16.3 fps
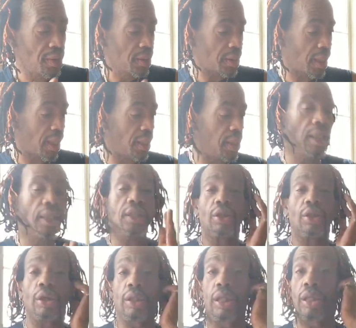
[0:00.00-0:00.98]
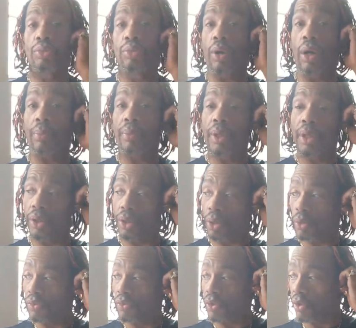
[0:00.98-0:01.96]
Okay? So this is what I'm going to do.
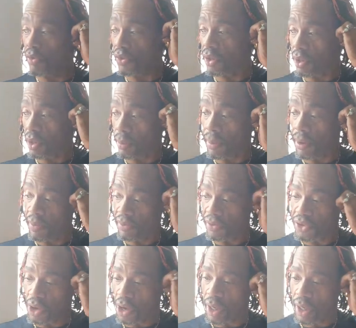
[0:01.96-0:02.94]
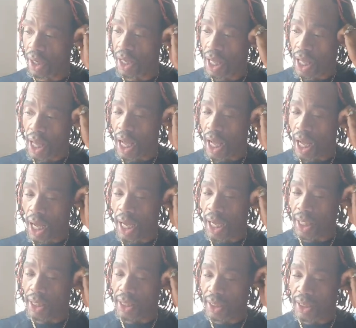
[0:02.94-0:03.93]
For the birth chart
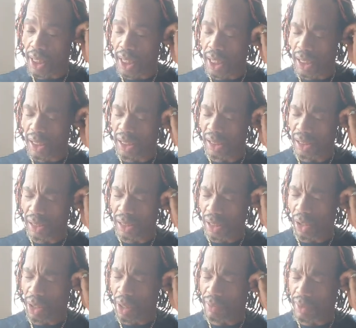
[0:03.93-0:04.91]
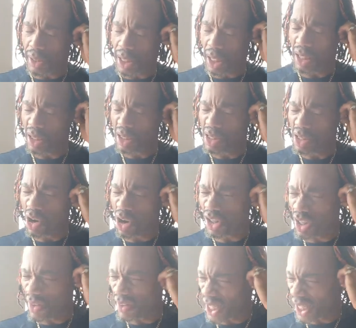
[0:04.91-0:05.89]
is, hold on a second. Oh, you
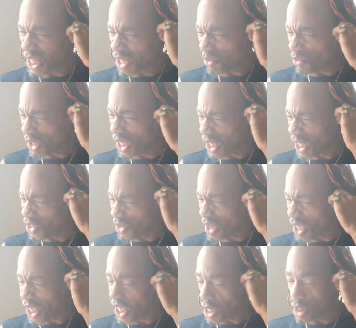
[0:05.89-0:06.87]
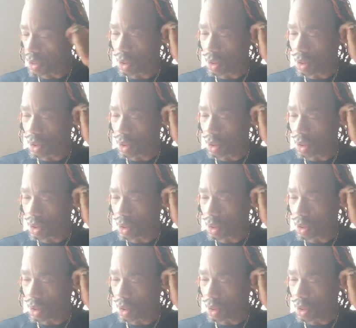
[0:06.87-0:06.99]
ever get that ringing in your ear?